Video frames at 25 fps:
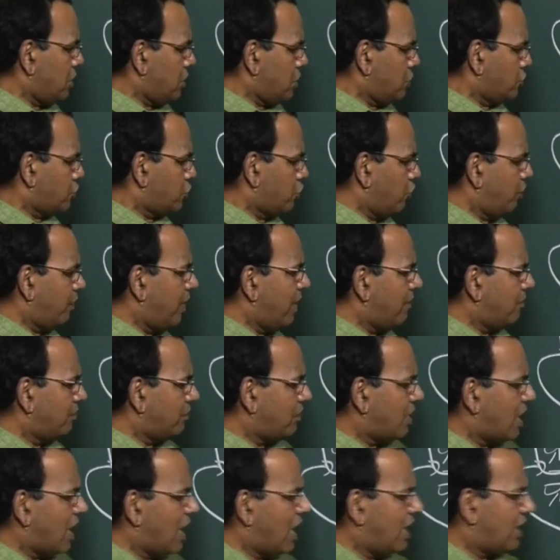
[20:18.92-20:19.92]

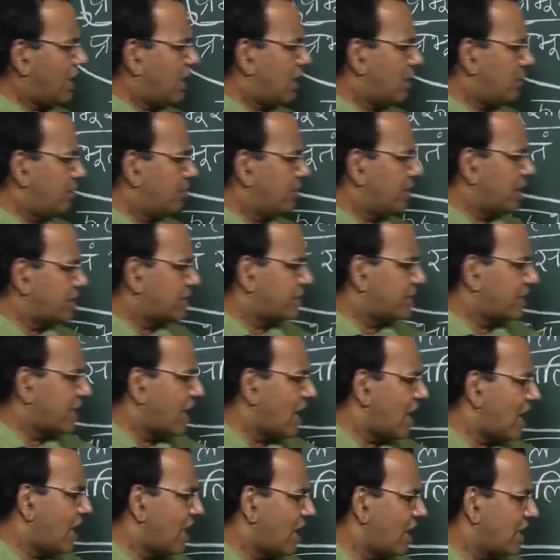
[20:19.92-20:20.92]
shubham ananam
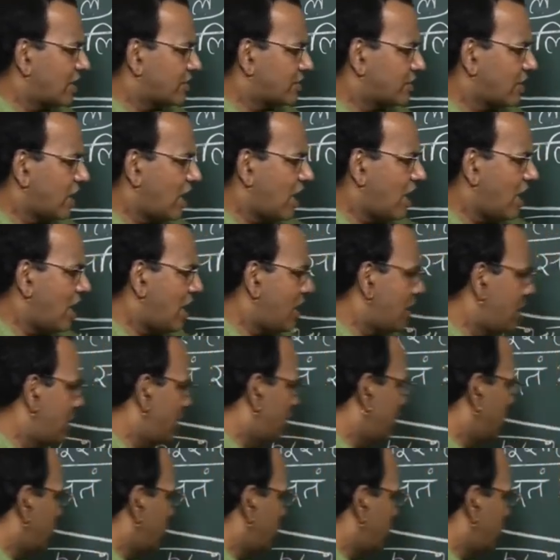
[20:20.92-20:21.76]
yasyaha sa